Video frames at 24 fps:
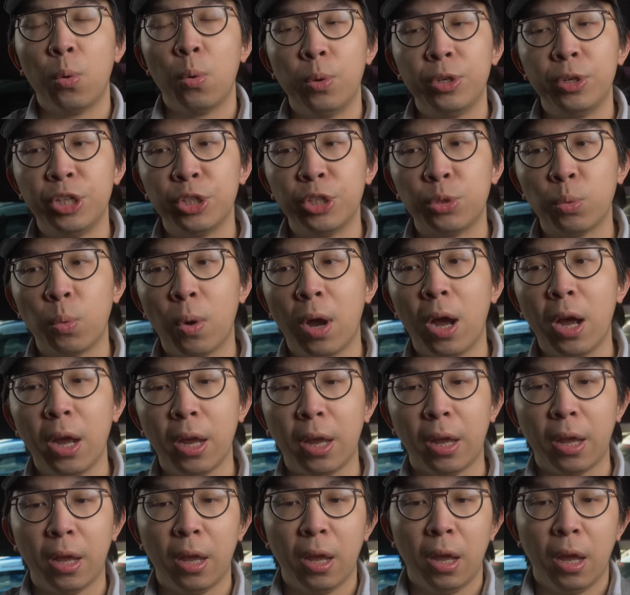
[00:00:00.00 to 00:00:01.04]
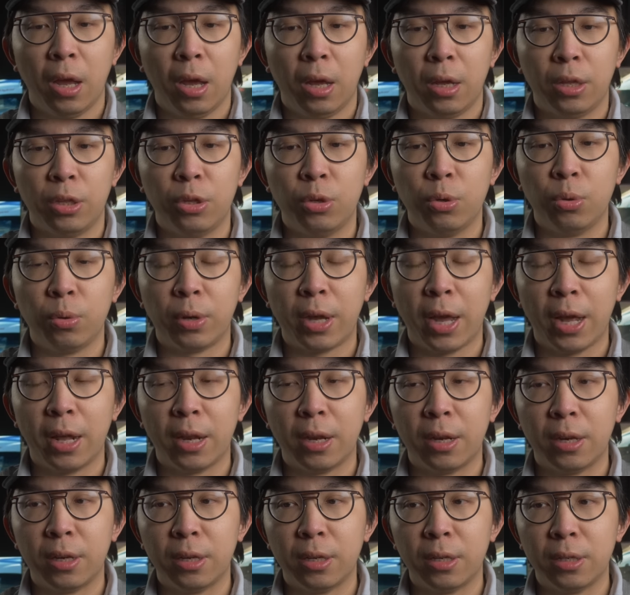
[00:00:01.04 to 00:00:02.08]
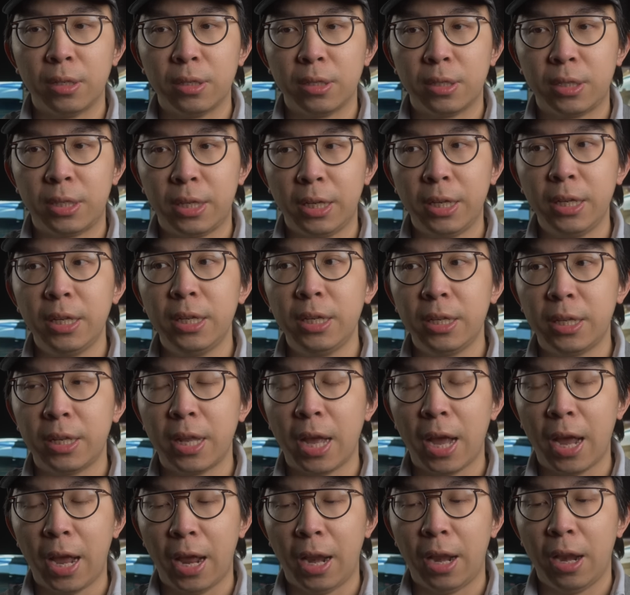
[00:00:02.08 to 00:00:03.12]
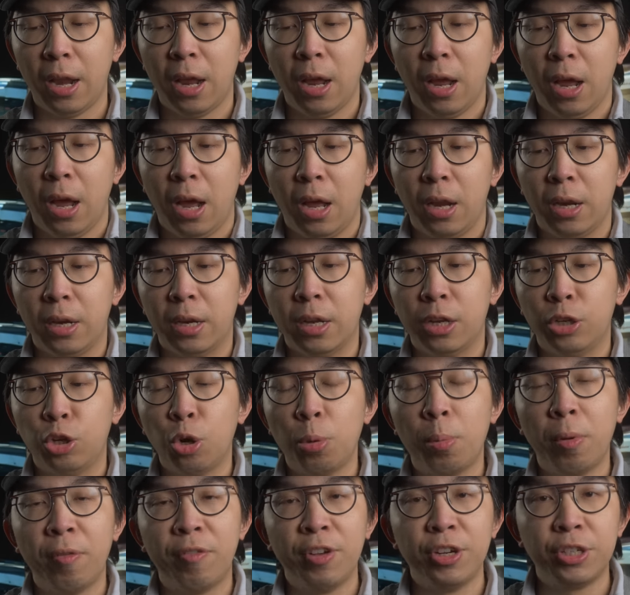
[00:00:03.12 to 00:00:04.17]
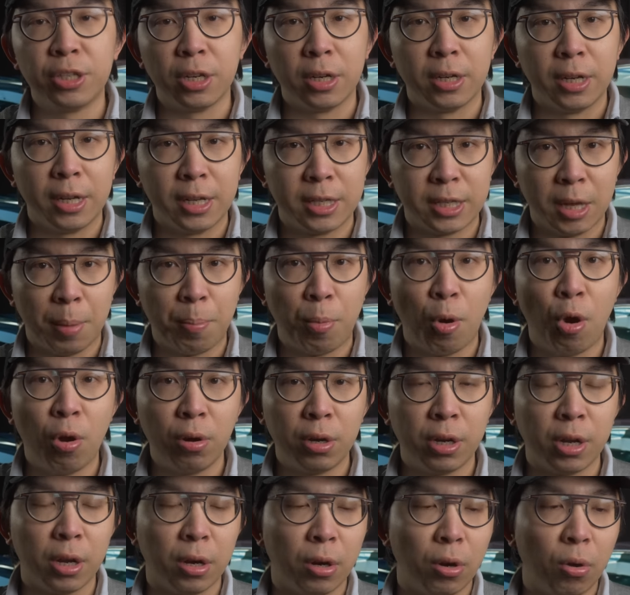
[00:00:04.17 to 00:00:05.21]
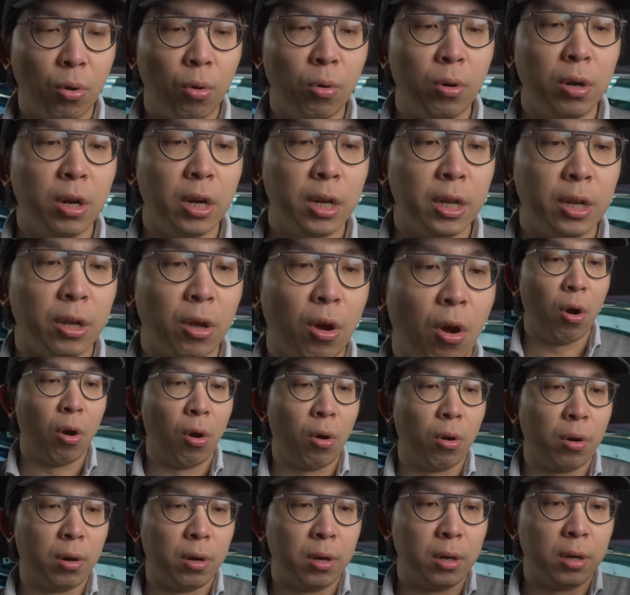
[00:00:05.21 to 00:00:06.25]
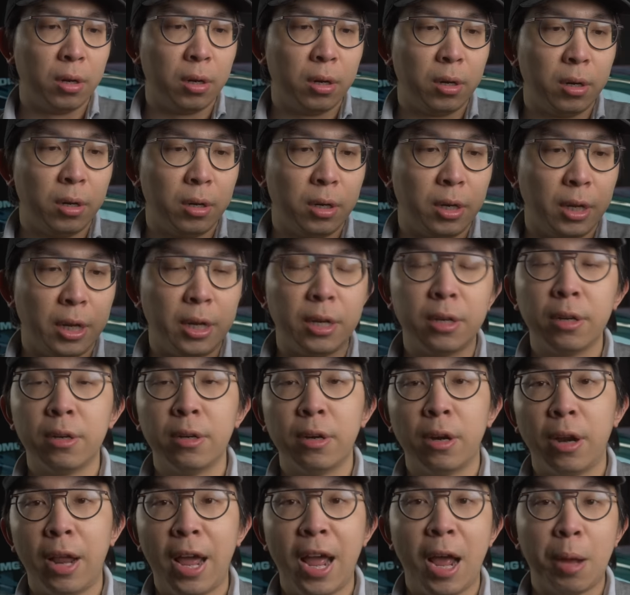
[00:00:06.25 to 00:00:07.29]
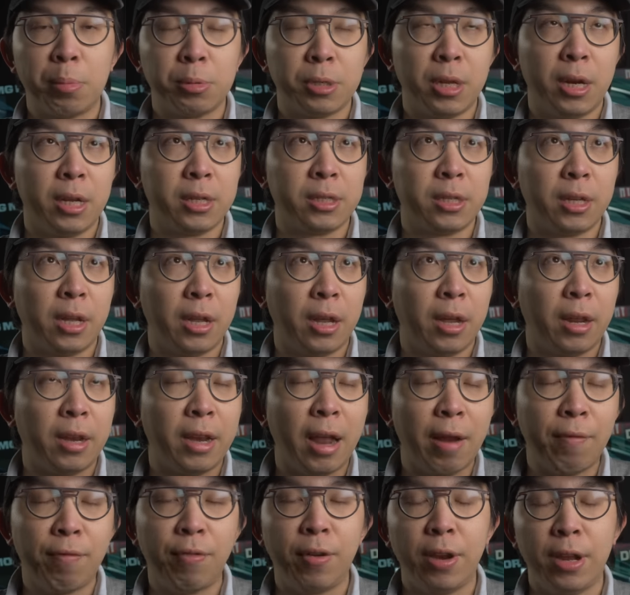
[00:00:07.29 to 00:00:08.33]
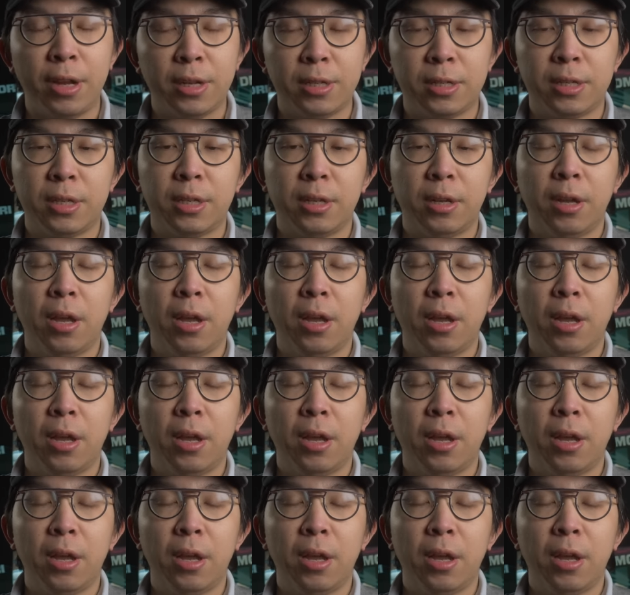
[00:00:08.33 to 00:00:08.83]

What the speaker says: which is why you can see that the Dolby Vision is supported only on the internal apps, let's say Netflix,